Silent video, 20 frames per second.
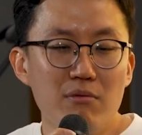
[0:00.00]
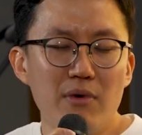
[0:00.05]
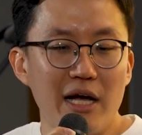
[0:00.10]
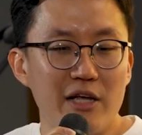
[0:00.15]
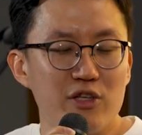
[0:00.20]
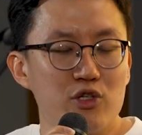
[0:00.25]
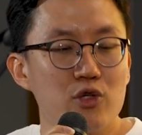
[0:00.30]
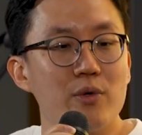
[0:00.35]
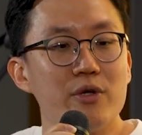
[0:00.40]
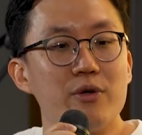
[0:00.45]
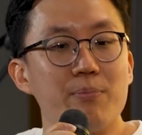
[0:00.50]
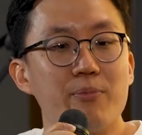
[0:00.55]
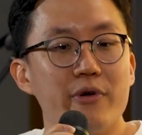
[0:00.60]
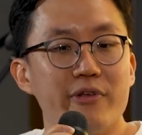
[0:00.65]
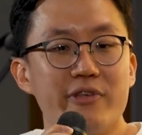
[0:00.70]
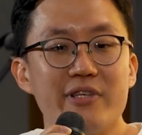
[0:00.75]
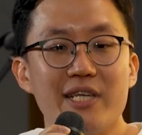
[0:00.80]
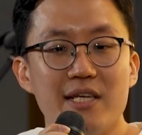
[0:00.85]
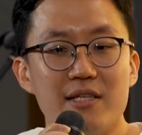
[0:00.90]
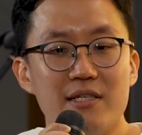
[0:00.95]
I just want to
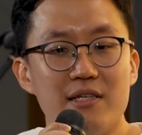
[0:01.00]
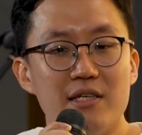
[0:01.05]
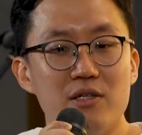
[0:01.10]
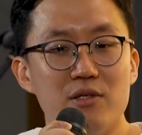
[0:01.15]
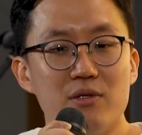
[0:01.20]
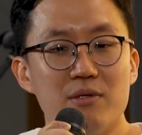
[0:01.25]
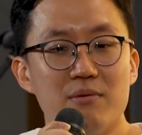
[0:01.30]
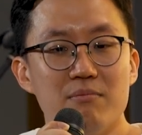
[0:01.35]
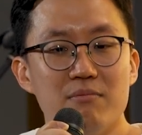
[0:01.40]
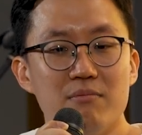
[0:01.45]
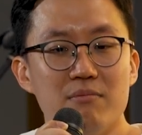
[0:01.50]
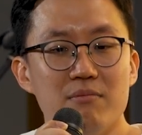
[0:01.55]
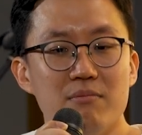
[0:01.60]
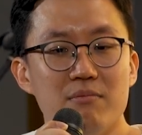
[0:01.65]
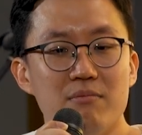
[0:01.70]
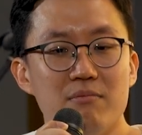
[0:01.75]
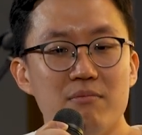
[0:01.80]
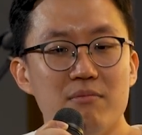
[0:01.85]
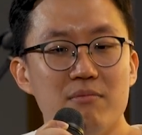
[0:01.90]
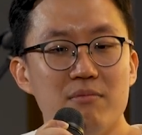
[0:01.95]
process this
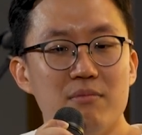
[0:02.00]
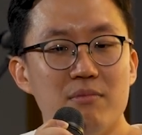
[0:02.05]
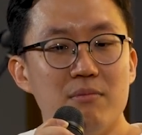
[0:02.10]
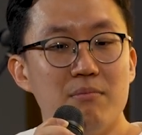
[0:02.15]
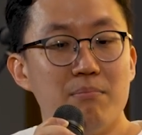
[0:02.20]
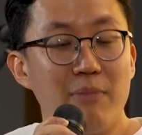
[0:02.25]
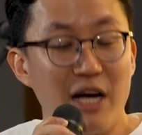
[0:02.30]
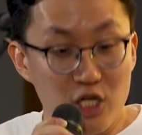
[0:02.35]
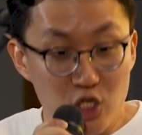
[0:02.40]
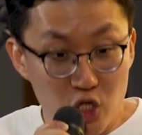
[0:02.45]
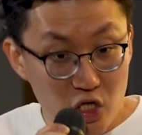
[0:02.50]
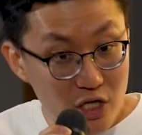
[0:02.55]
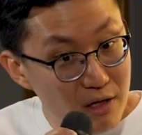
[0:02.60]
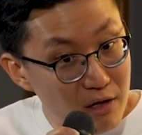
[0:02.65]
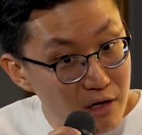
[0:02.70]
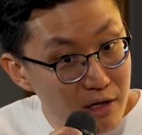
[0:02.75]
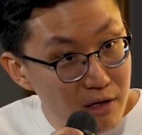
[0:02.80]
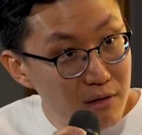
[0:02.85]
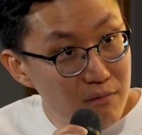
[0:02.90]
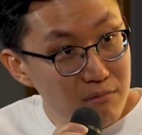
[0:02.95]
by
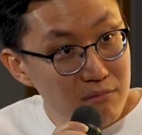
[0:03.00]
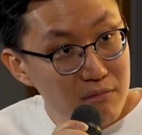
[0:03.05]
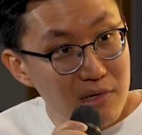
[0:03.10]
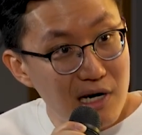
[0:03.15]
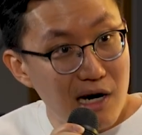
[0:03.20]
journaling.